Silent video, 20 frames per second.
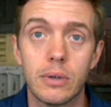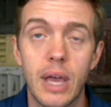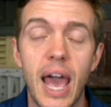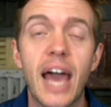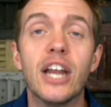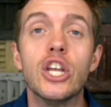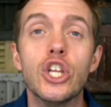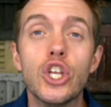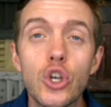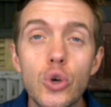
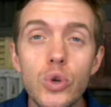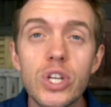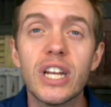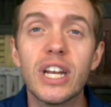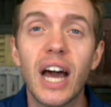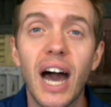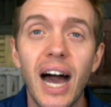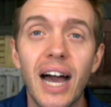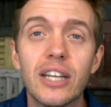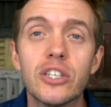And
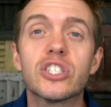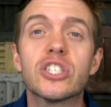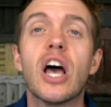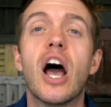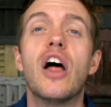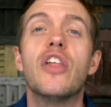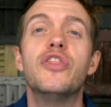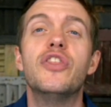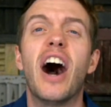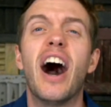
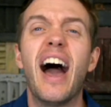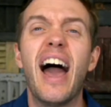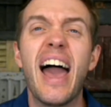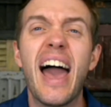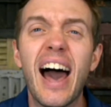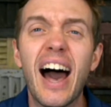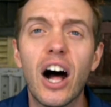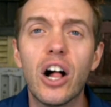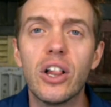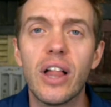unionize the
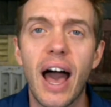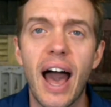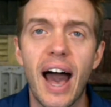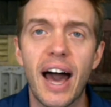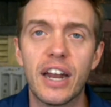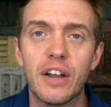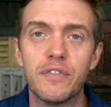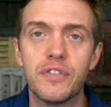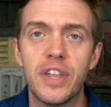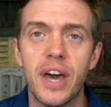hell
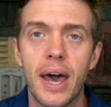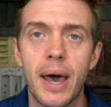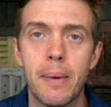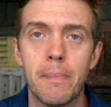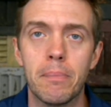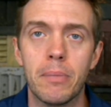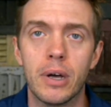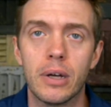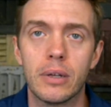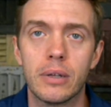out of them.